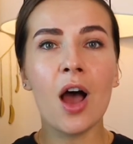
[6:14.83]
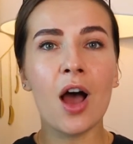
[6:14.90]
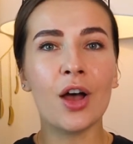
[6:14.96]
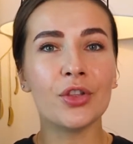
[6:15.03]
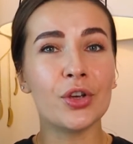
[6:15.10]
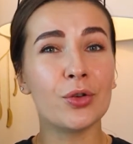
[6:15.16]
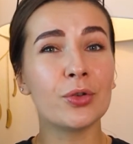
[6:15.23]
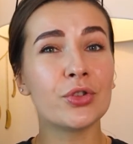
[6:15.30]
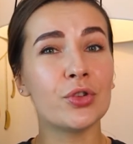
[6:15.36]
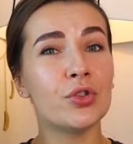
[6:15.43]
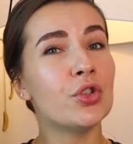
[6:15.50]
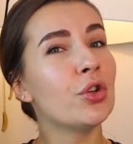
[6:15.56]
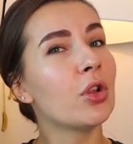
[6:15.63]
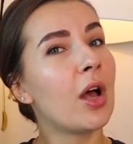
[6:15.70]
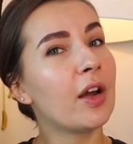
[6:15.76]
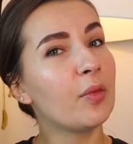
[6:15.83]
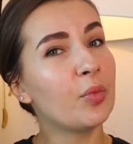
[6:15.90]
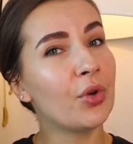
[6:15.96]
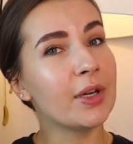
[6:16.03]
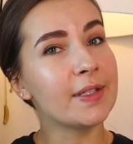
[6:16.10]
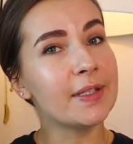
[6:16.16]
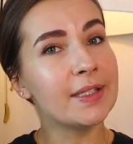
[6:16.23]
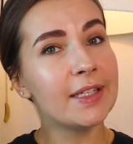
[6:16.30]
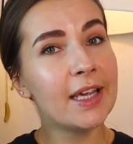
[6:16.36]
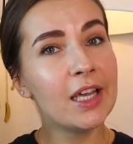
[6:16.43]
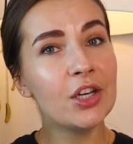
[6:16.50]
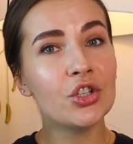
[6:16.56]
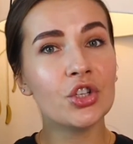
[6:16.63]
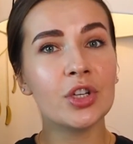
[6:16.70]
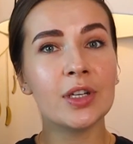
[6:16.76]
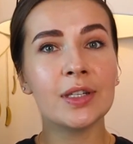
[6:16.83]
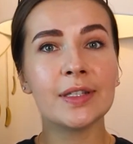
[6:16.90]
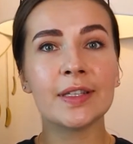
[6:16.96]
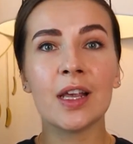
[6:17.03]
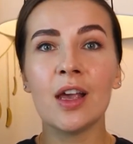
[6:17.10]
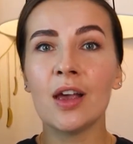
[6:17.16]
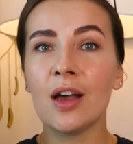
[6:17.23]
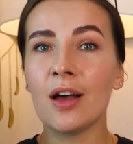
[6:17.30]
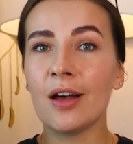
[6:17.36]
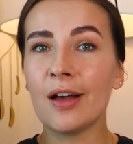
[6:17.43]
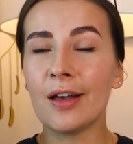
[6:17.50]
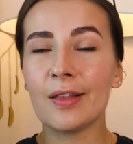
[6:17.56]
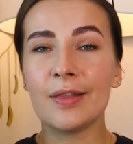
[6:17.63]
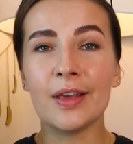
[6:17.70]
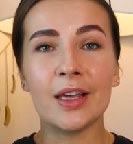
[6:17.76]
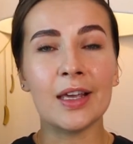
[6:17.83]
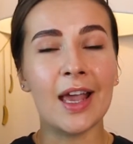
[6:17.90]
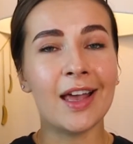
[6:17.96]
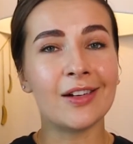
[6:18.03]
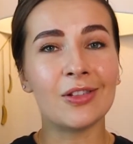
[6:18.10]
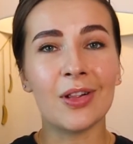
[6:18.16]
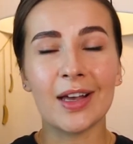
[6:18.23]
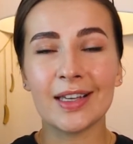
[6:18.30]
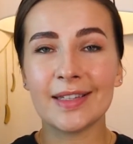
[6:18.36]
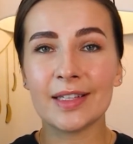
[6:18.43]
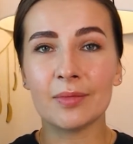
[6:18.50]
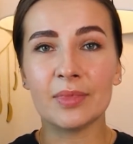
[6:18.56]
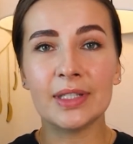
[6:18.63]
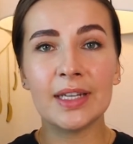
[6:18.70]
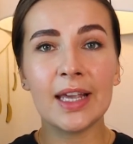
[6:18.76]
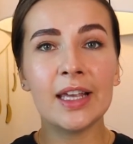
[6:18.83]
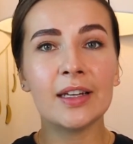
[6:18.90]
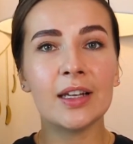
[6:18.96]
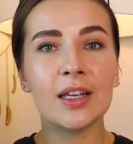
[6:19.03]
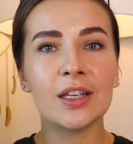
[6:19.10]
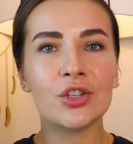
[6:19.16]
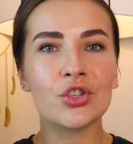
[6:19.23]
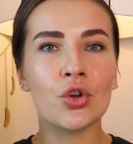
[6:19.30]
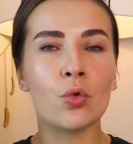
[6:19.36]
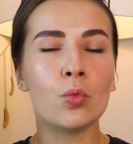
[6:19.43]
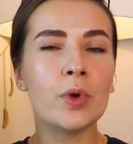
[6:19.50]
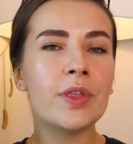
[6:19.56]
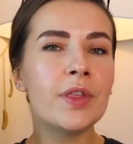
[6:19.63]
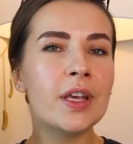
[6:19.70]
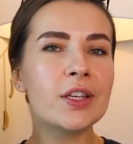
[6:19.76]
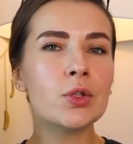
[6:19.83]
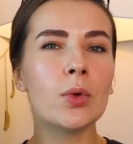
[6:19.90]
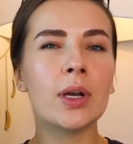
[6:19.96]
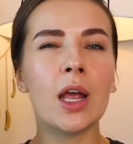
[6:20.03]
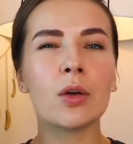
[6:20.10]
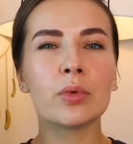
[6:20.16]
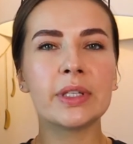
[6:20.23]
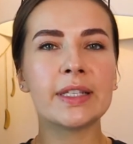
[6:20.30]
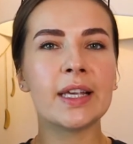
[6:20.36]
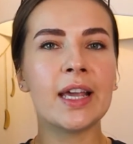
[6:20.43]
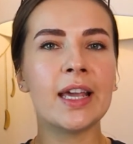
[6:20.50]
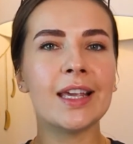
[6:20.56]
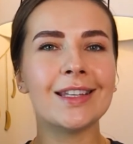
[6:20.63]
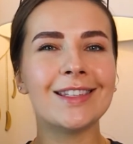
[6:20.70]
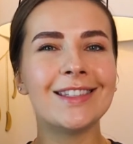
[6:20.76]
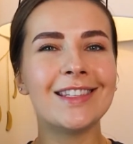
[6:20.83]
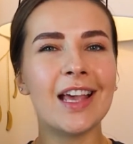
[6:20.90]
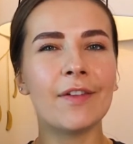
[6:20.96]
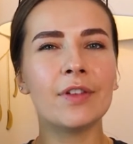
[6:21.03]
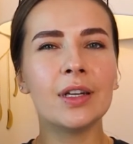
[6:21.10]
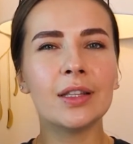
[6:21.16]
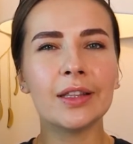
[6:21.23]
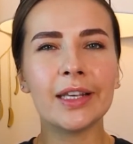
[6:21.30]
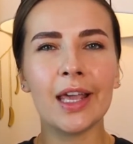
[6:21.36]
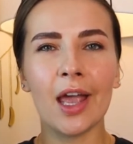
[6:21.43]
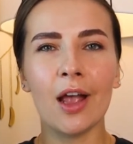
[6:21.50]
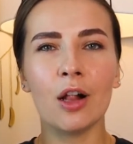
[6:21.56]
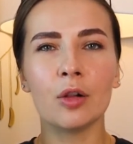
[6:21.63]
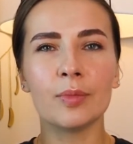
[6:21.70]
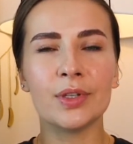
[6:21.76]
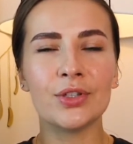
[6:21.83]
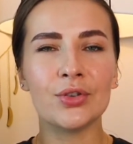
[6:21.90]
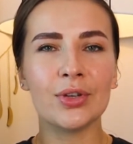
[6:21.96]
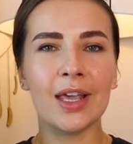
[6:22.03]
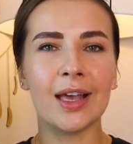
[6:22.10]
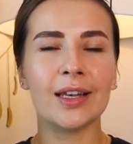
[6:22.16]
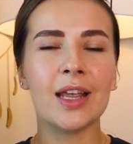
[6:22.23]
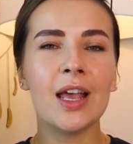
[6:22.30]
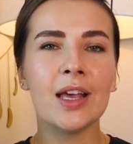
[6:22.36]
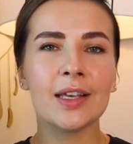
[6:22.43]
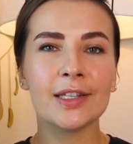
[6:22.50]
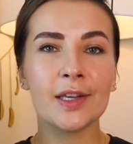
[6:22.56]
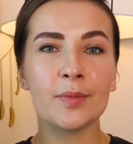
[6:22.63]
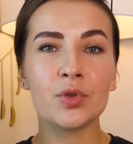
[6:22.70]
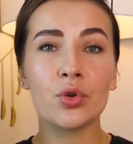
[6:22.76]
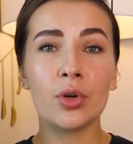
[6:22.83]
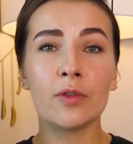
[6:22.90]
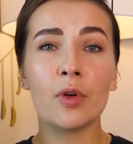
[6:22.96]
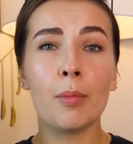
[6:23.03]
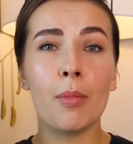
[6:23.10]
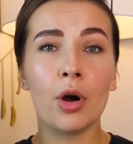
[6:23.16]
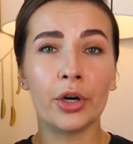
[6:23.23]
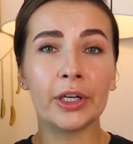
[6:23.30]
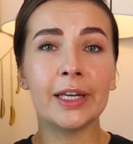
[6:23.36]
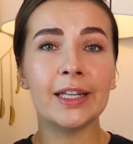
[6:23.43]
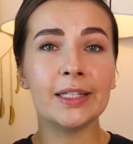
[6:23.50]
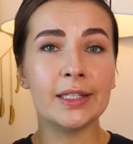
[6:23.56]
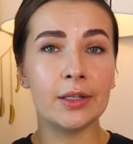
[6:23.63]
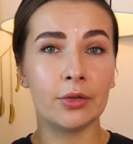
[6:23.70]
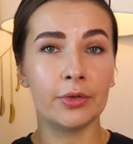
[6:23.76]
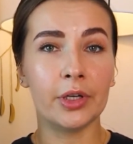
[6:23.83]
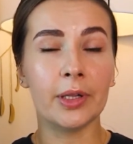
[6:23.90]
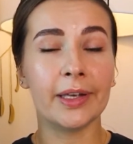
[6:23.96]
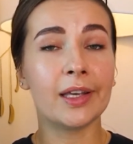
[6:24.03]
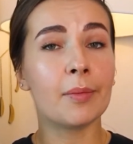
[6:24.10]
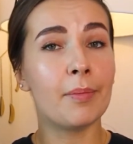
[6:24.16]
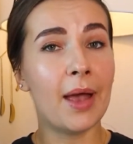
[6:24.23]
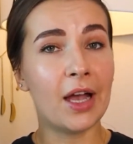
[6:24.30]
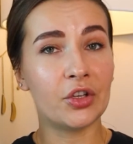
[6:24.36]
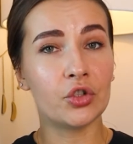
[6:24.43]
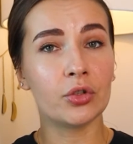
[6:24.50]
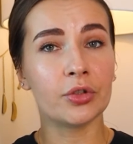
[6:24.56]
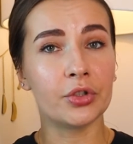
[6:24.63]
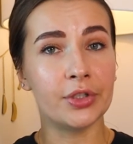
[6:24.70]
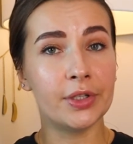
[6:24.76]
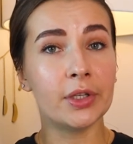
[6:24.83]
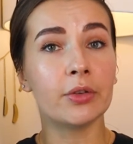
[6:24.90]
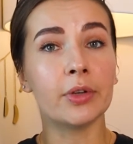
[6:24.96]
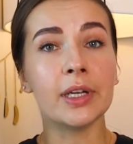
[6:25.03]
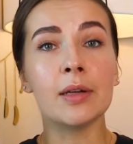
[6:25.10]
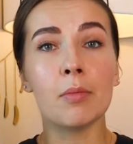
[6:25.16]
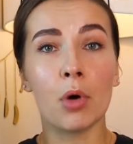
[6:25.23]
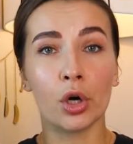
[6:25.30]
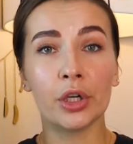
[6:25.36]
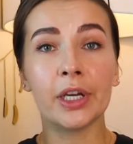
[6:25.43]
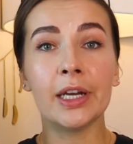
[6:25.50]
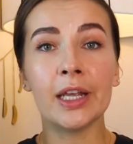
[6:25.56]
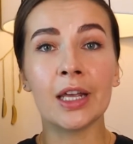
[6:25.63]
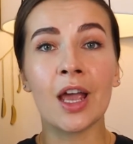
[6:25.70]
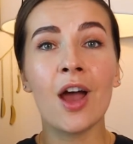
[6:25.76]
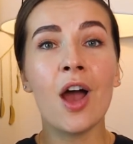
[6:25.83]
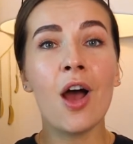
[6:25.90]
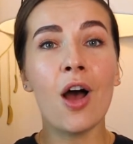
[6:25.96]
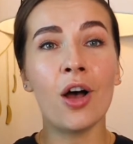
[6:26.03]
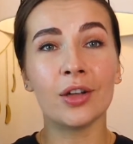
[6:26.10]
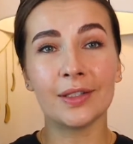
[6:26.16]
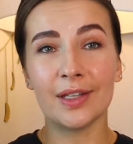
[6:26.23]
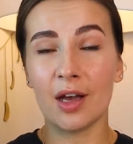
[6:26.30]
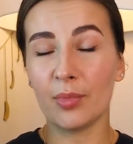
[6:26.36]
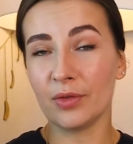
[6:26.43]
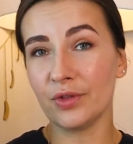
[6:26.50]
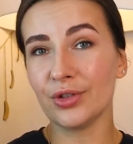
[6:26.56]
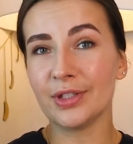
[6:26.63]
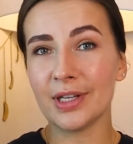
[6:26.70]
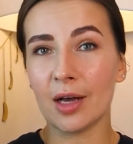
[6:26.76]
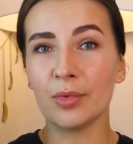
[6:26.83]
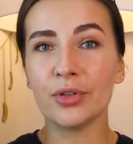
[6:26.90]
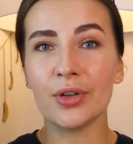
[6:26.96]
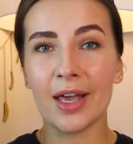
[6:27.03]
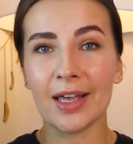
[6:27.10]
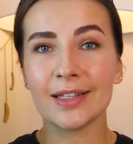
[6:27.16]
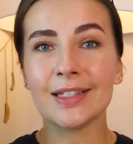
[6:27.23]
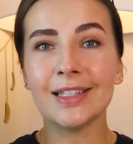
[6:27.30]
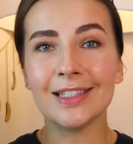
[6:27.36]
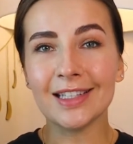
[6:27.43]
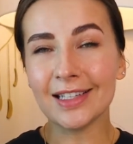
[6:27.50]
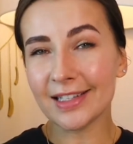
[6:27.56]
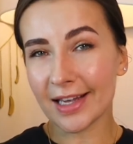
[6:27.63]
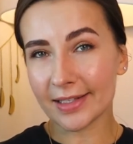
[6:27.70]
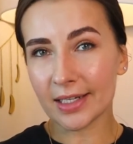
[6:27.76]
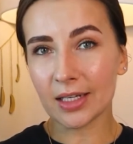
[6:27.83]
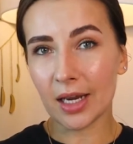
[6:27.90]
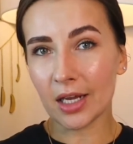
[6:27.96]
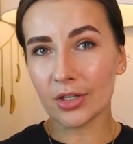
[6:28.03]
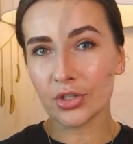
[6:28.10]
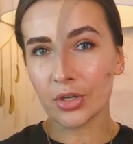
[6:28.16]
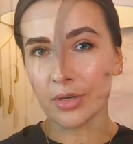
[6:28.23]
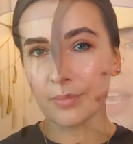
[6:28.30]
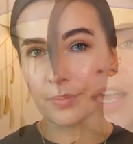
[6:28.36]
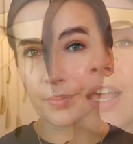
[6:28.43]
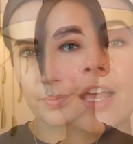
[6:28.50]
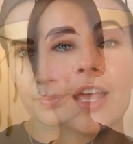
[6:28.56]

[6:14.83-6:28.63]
Uh, they also do a lot of presentations. Uh, they analyze some data. So with this one, I would say it definitely helps to get some sort of a marketing degree, like a bachelor's degree in marketing, on top of your W S E T designation.